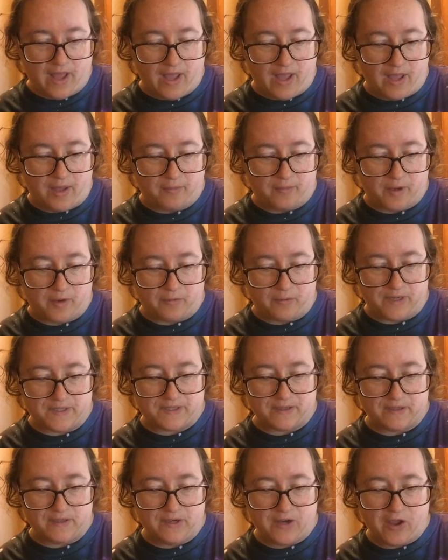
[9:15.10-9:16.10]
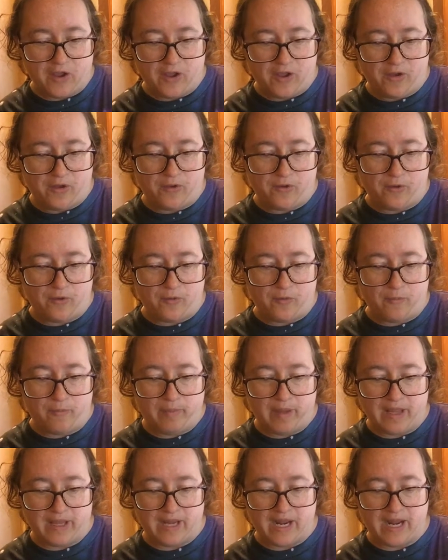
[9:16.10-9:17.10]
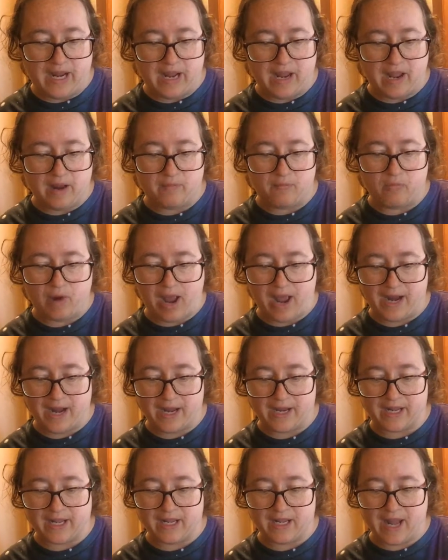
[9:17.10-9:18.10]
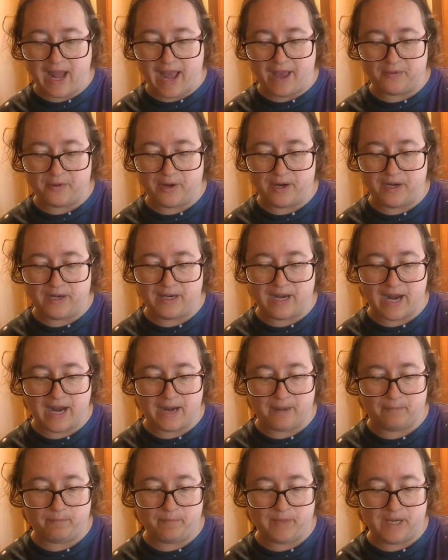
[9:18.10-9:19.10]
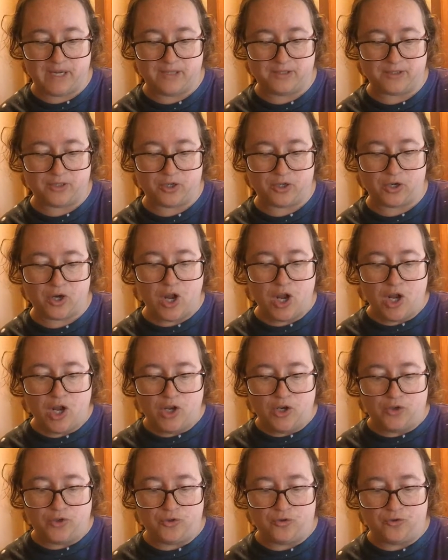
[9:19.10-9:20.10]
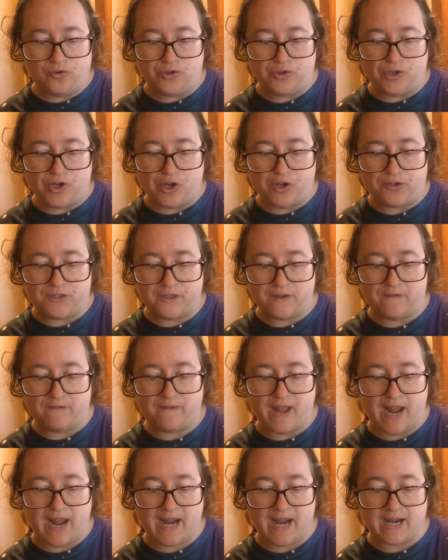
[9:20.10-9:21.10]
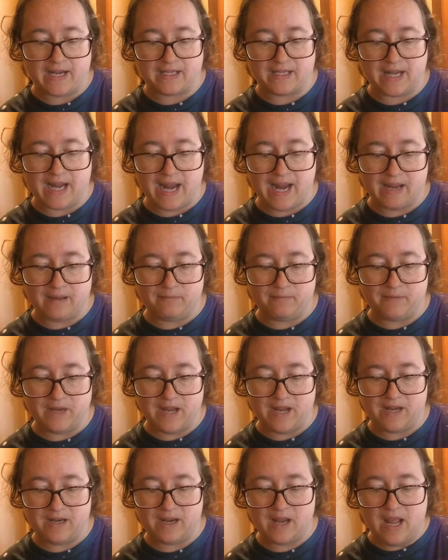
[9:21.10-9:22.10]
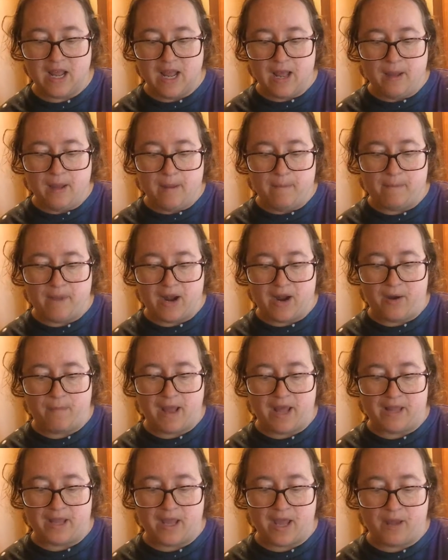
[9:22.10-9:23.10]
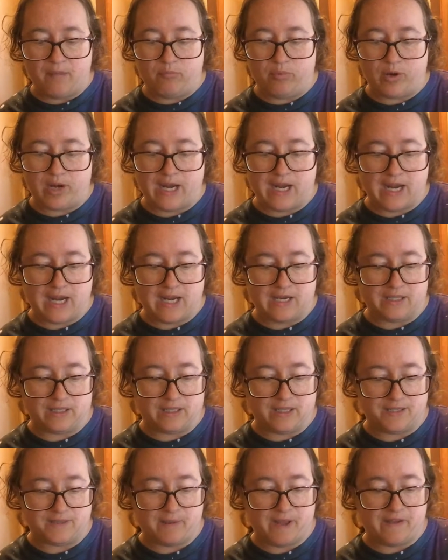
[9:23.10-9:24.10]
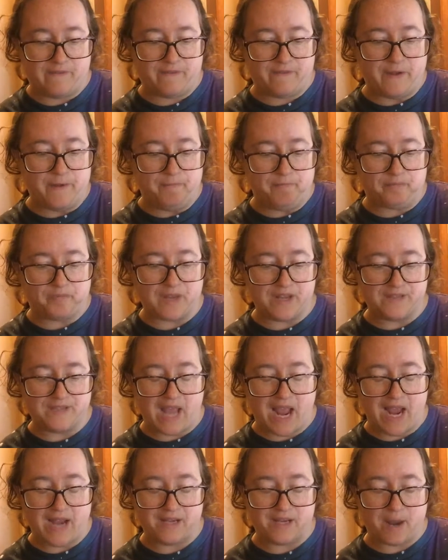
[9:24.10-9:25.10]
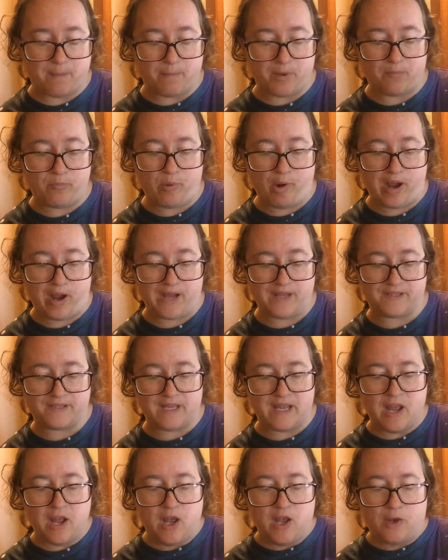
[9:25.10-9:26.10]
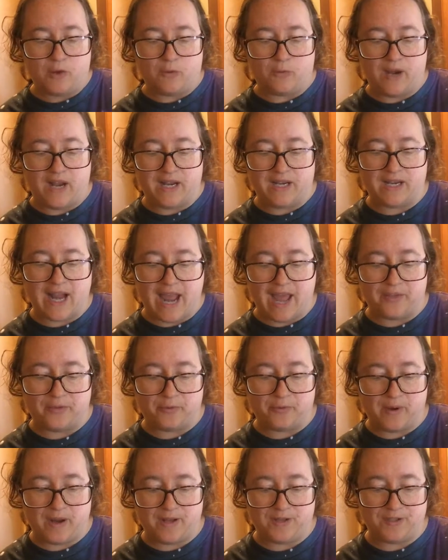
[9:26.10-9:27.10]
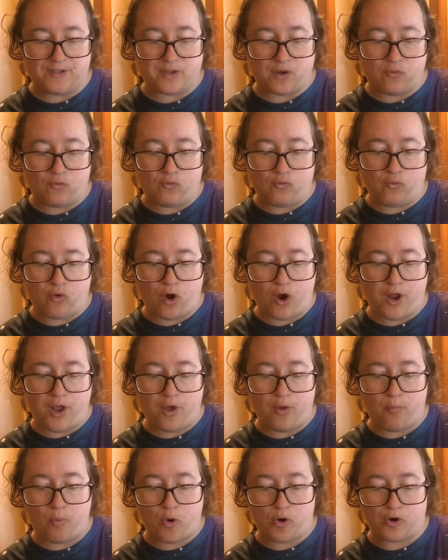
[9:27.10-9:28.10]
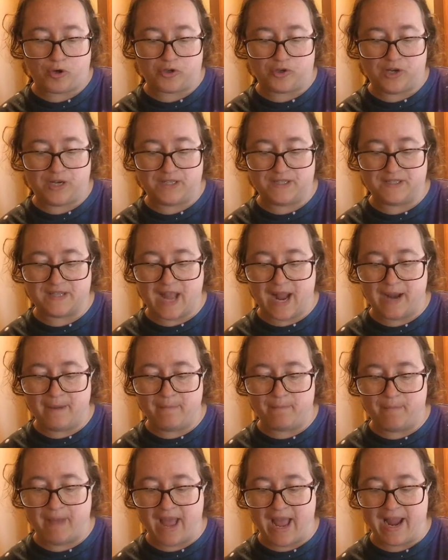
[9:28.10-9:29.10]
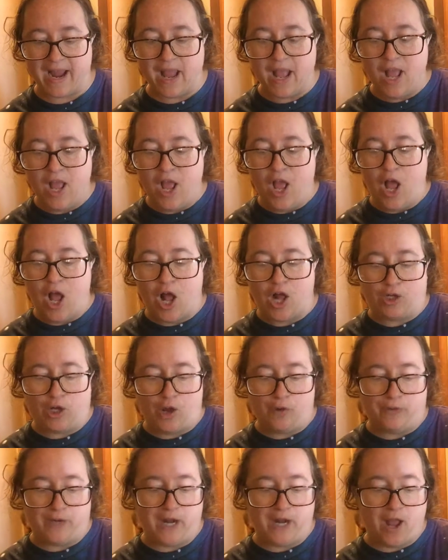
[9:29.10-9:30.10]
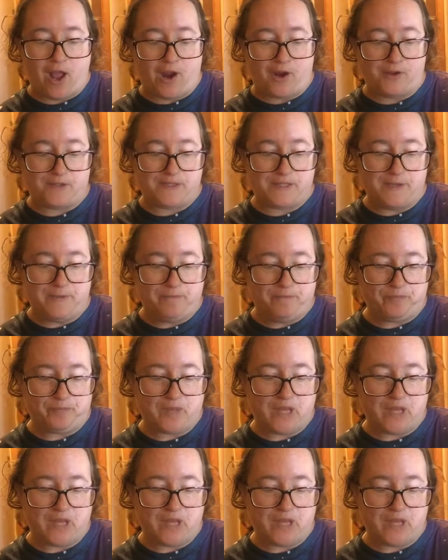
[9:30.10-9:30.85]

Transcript: um, Billy, and Braddock, Katharine and Pietyr, Jules, Joseph, and Camden, Mirabella, Bree, and Elizabeth. Signed numbered print, Queen Katharine's Royal Portrait designed by Aloni Art,